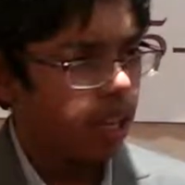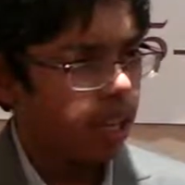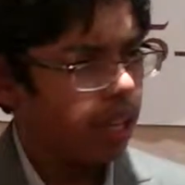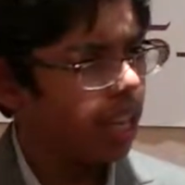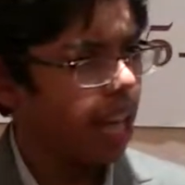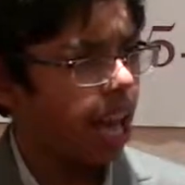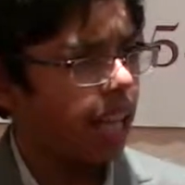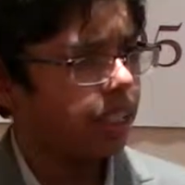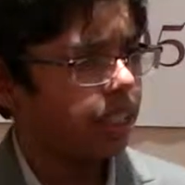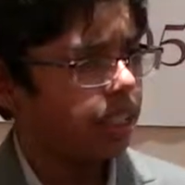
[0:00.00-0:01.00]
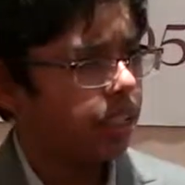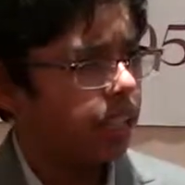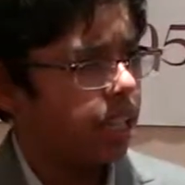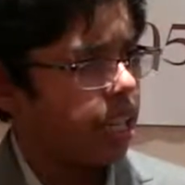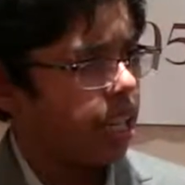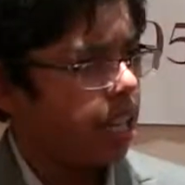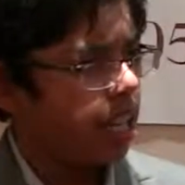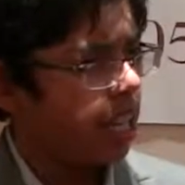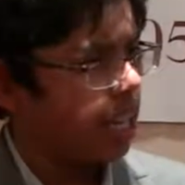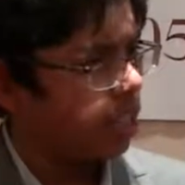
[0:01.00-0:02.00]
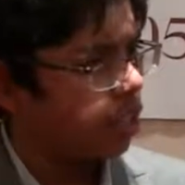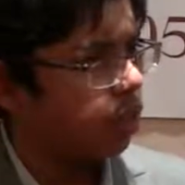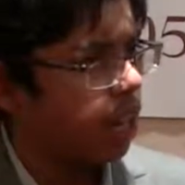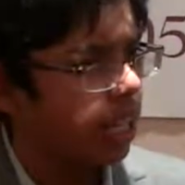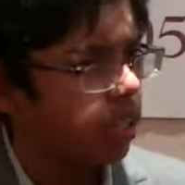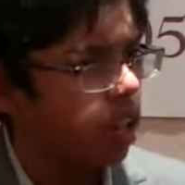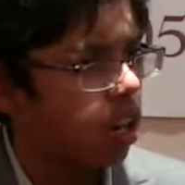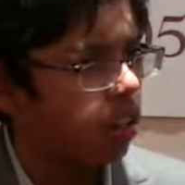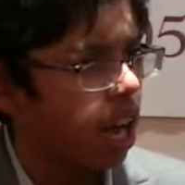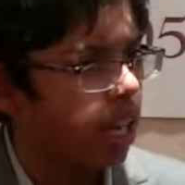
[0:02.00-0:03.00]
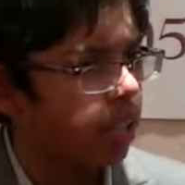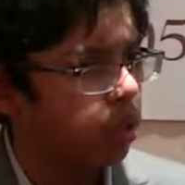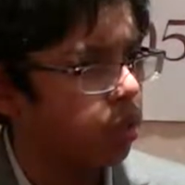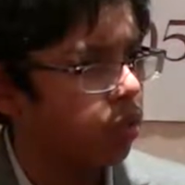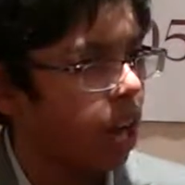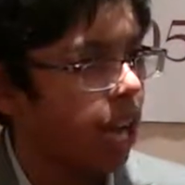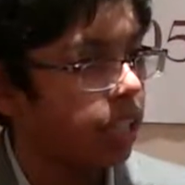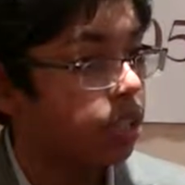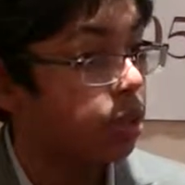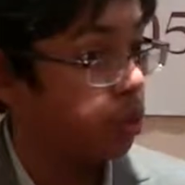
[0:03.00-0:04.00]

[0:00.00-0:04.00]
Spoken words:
he asks, is the race car rider who rides